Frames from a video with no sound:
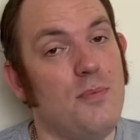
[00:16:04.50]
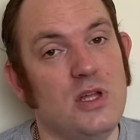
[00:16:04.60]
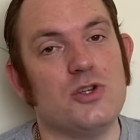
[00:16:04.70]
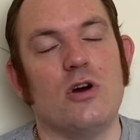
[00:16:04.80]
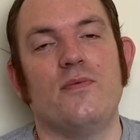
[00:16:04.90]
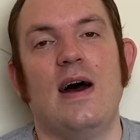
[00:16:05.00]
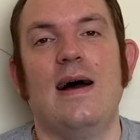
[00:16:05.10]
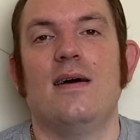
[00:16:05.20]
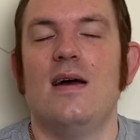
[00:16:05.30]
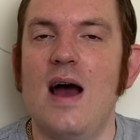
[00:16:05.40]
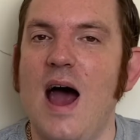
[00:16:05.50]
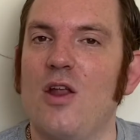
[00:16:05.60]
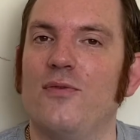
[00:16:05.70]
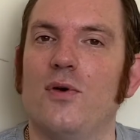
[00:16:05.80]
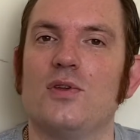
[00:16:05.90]
you enjoyed that. I
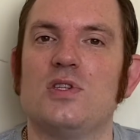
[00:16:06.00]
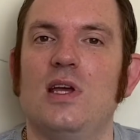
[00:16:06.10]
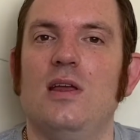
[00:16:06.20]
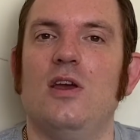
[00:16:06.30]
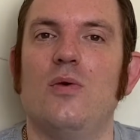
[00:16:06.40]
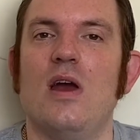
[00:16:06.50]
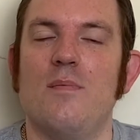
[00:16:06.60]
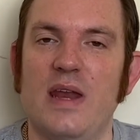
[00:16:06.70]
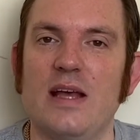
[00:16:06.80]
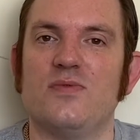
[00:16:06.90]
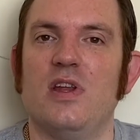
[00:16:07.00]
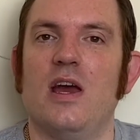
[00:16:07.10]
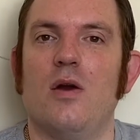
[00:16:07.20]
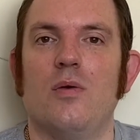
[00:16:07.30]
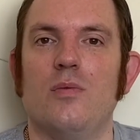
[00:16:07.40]
look forward to seeing you in my next video,